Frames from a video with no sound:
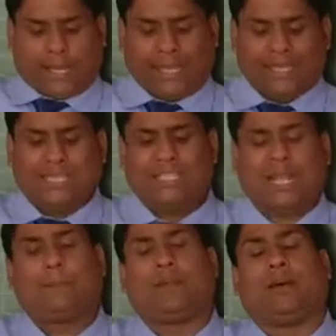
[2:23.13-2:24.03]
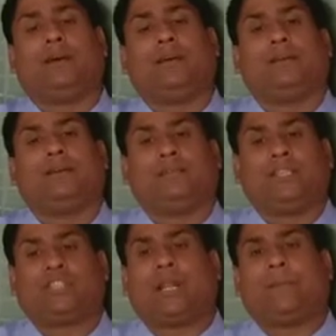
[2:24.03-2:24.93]
in this
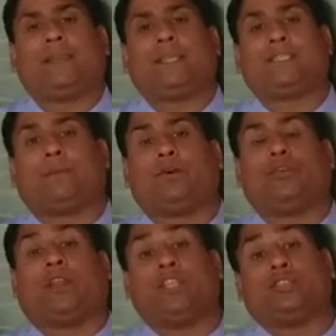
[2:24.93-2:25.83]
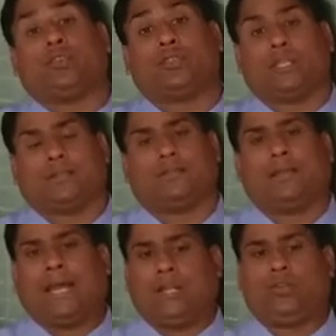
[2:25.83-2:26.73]
chapter is about resources.
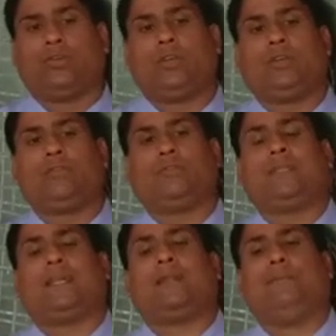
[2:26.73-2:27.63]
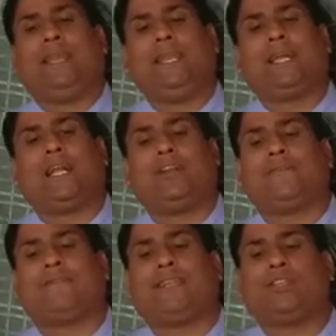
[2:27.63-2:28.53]
I told you there are many kind
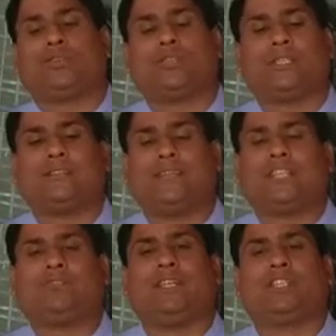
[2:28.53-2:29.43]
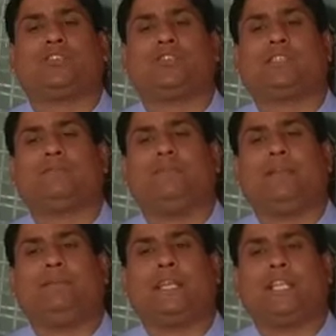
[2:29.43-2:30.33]
of resources, natural resources,
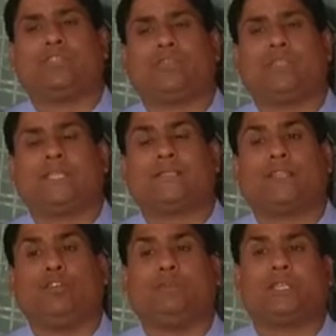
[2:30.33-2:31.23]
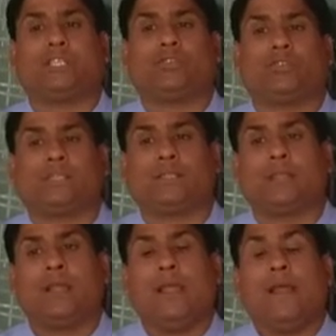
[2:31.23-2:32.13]
man-made resources, human resources.
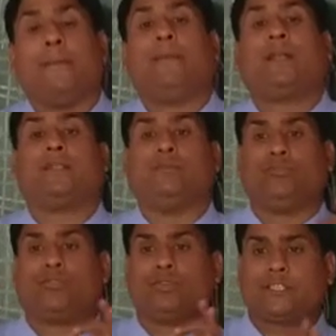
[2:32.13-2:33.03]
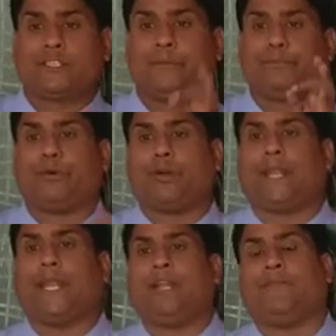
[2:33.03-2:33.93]
But the most
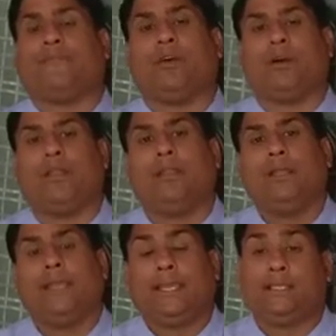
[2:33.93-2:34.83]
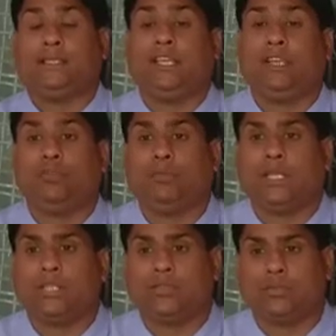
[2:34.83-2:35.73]
important of all is the human
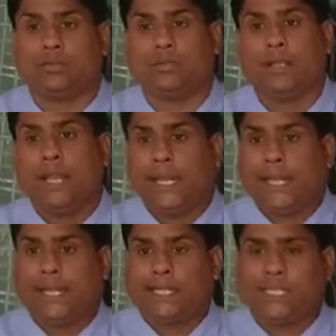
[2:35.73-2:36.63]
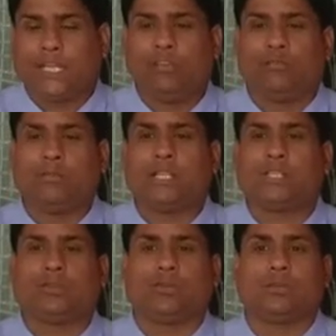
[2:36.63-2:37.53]
resource. It is the human
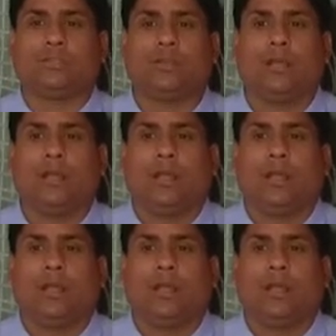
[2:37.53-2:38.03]
resource